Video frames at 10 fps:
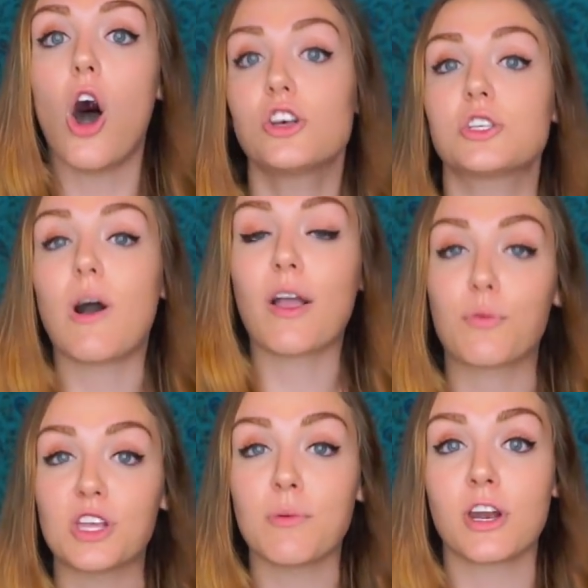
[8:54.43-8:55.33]
Also, I
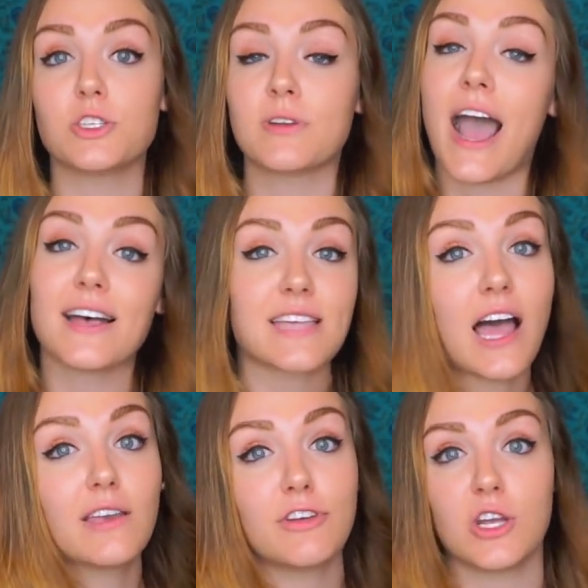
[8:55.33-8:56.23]
really wanna do an Ask
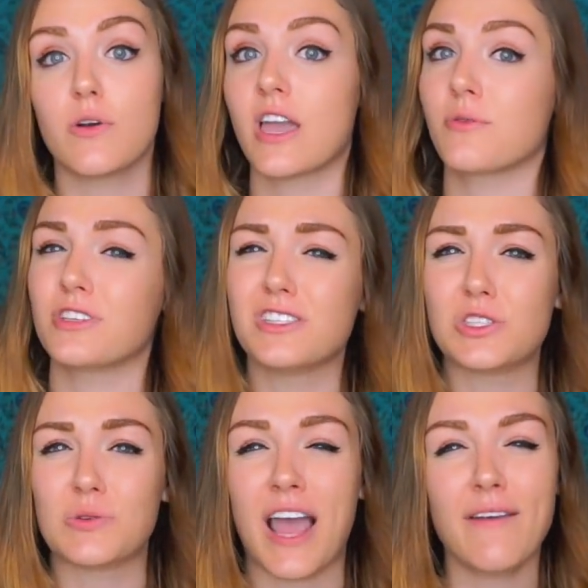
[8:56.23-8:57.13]
Allie video again really
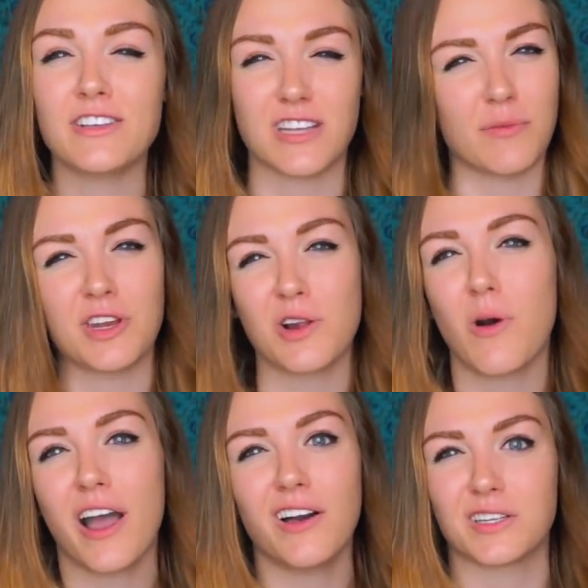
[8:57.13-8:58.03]
soon. I haven't done one in a
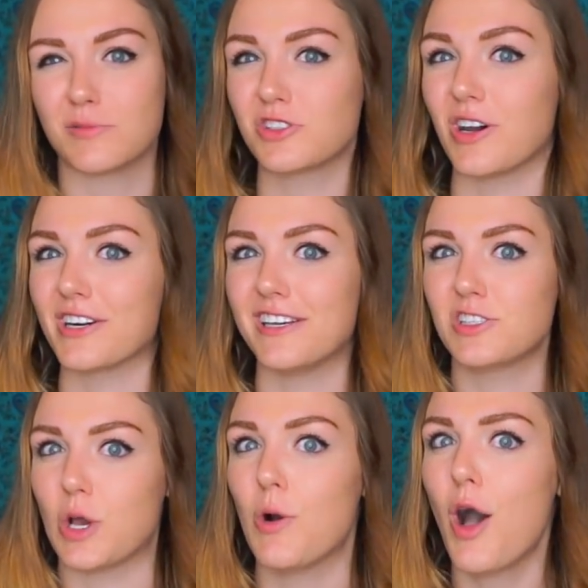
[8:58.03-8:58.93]
while and I'm sorry.
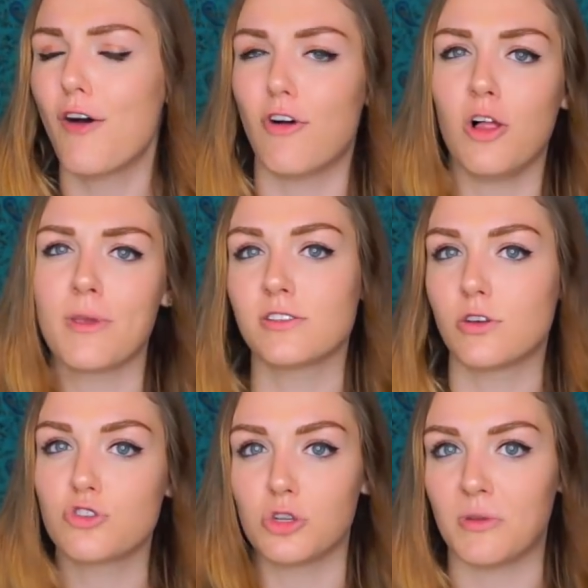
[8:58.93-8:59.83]
So follow me on
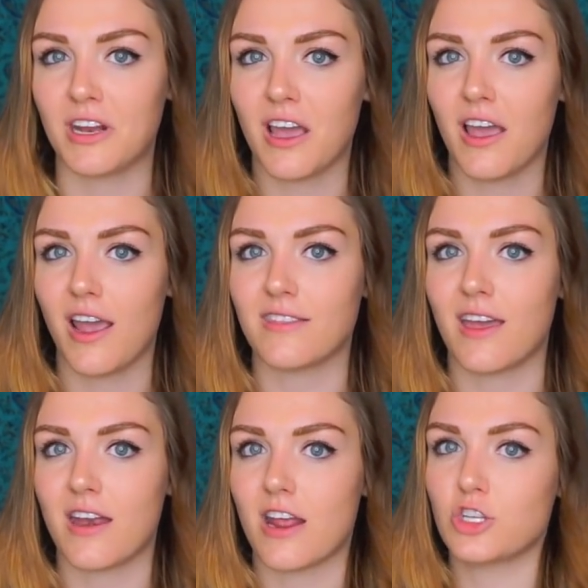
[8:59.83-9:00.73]
social media and
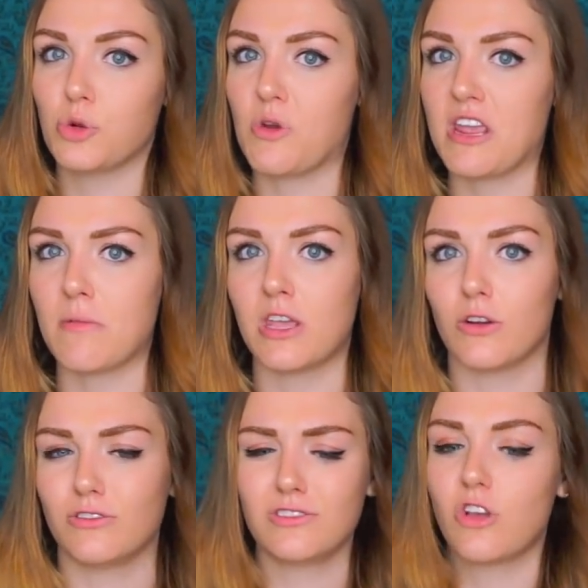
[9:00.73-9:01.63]
then tweet me
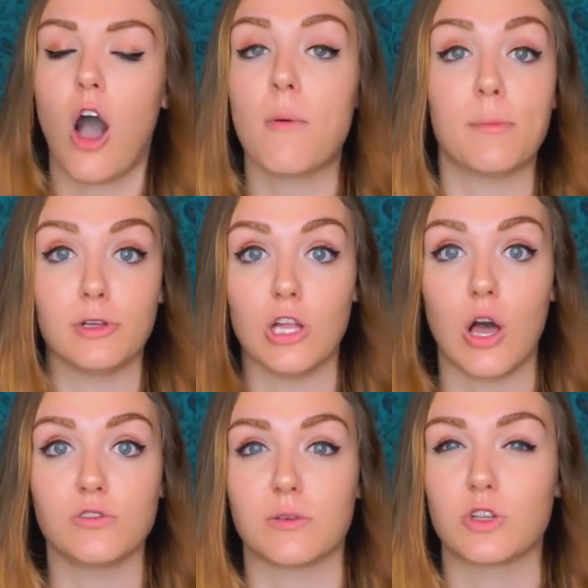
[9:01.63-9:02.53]
or just comment below
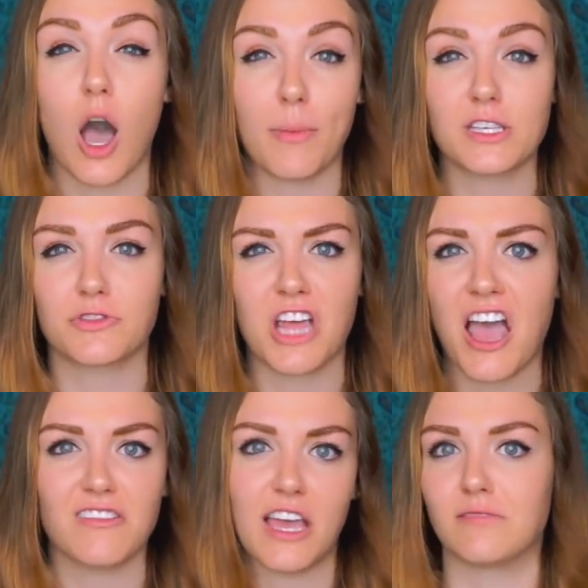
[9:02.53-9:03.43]
some topics for
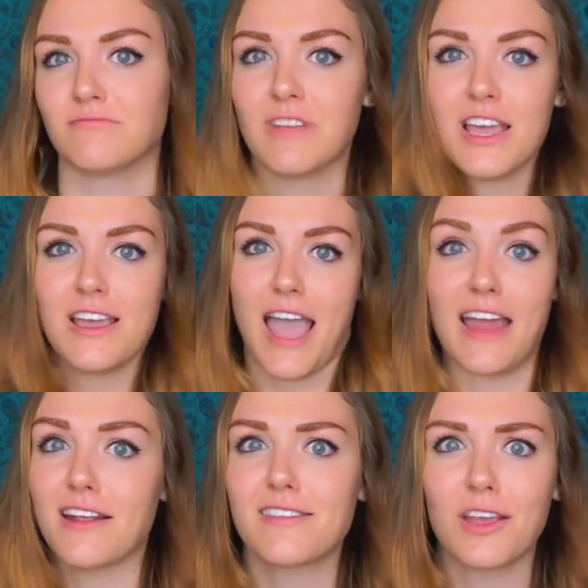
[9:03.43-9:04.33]
that, like
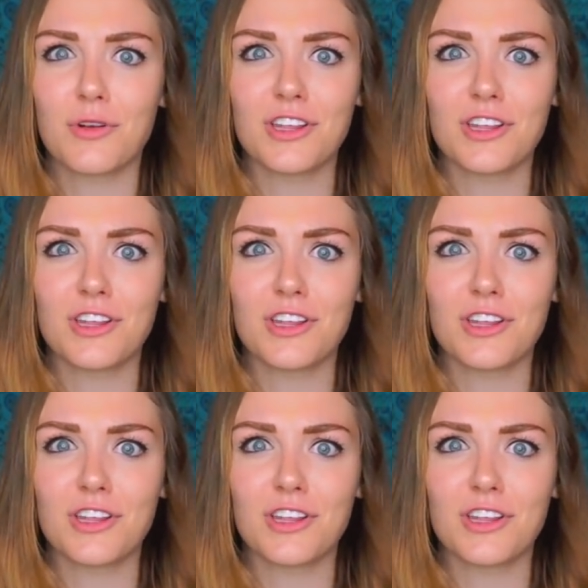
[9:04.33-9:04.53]
anything